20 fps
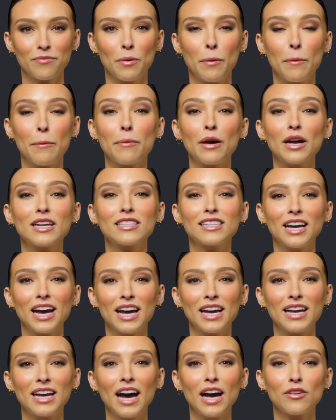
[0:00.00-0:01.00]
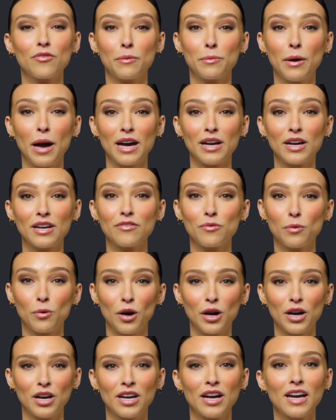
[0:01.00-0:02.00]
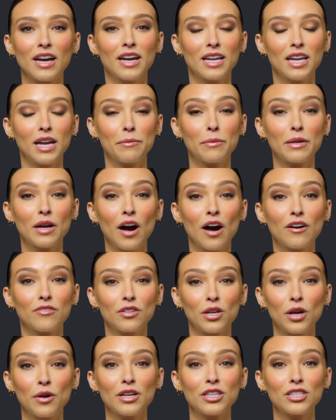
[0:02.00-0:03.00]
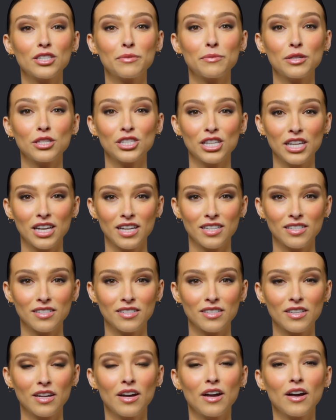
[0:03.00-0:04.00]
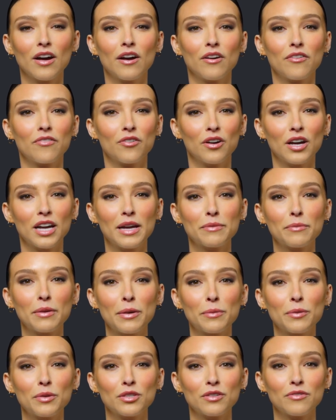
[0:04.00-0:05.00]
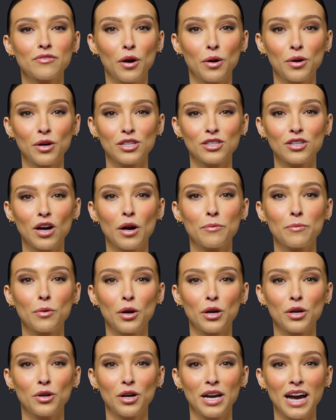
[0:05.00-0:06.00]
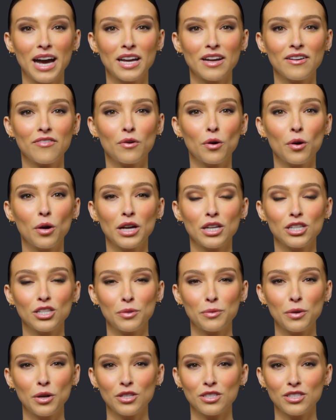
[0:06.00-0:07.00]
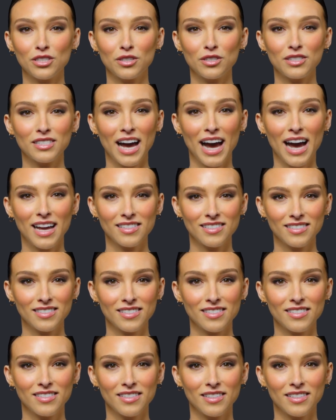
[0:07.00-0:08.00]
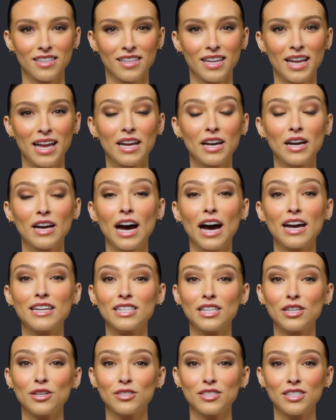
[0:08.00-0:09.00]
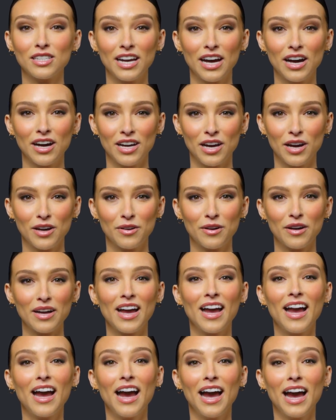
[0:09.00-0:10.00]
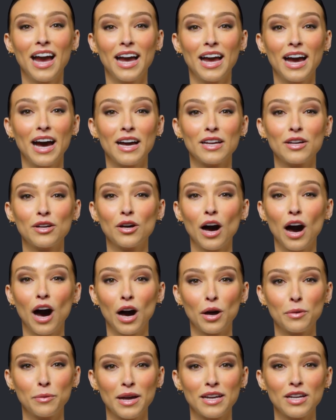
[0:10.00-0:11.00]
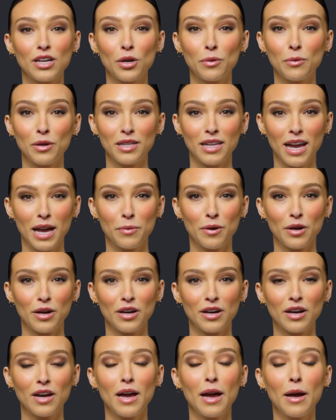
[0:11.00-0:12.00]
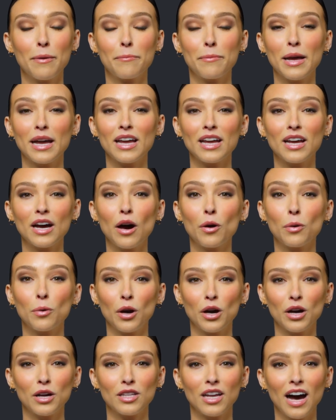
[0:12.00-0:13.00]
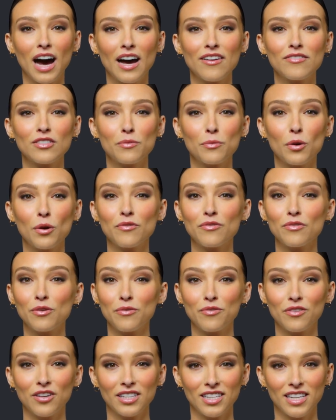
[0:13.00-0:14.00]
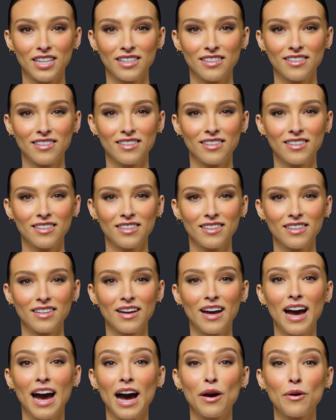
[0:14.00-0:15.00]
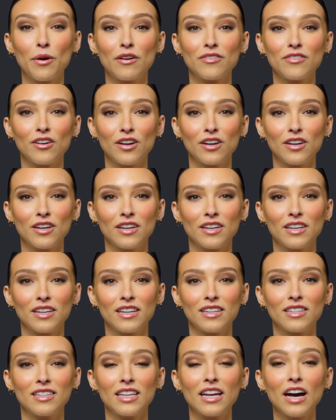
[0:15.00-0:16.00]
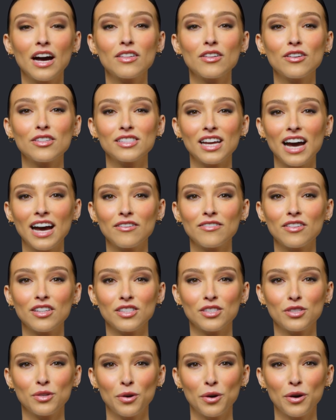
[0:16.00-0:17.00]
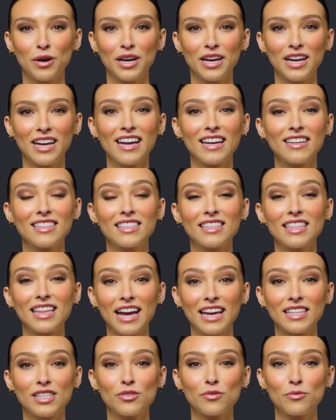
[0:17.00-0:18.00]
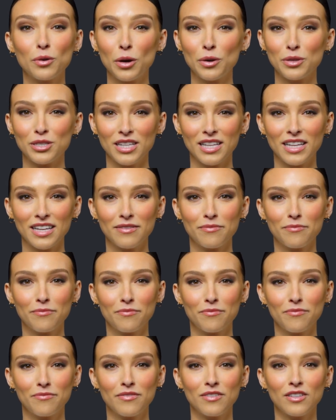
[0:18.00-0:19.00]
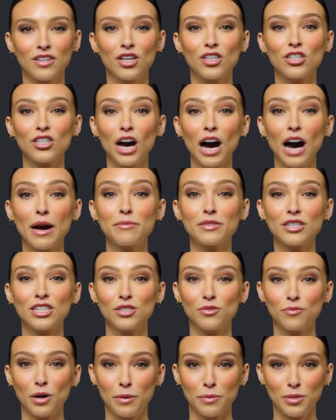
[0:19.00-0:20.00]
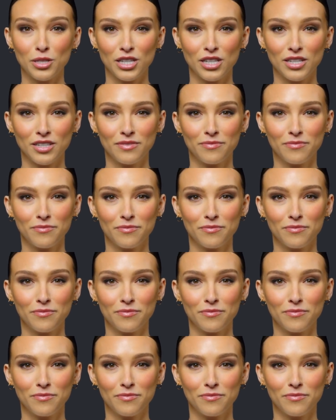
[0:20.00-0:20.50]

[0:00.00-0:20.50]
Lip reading: Mundane and repetitive work can be offloaded to machines, freeing people to focus on more creative or interpersonal tasks. In an ideal scenario, AI could augment human labor, making our work lives more fulfilling. However, the other side of this story is less rosy: job disruption.